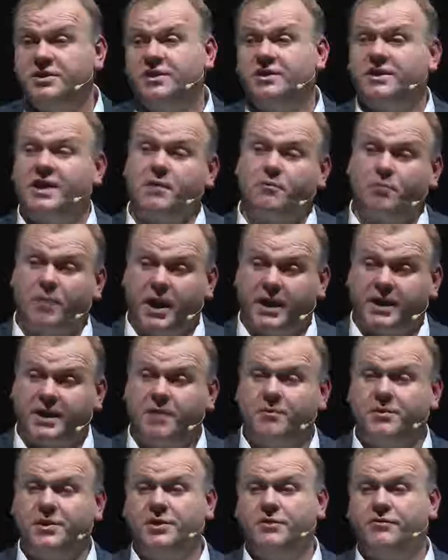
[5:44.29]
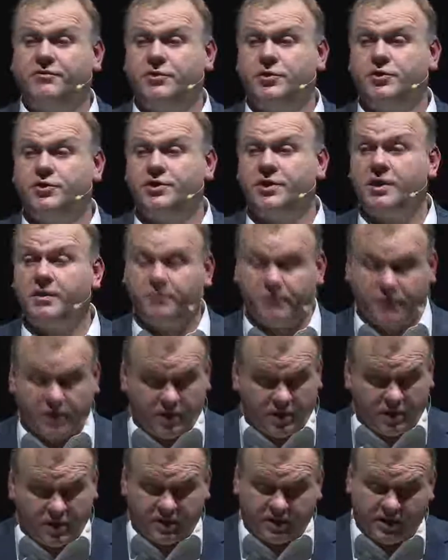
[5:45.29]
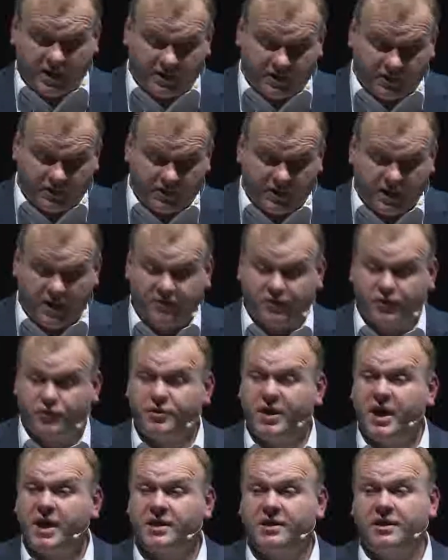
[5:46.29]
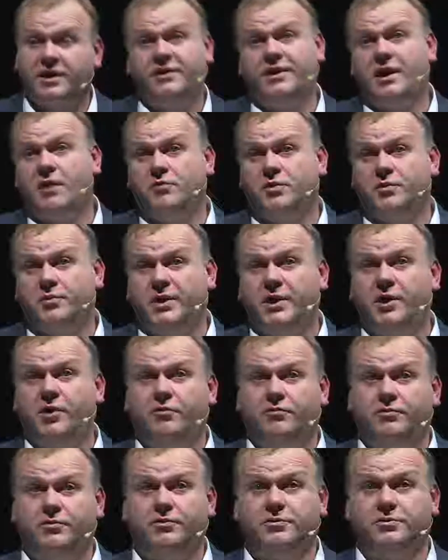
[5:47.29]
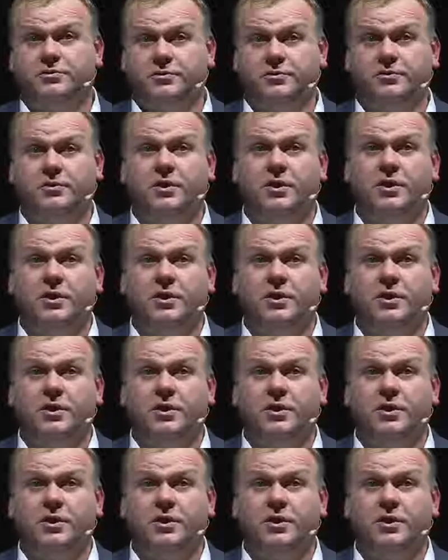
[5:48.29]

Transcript: That may come in the future down the track, and that would be helpful to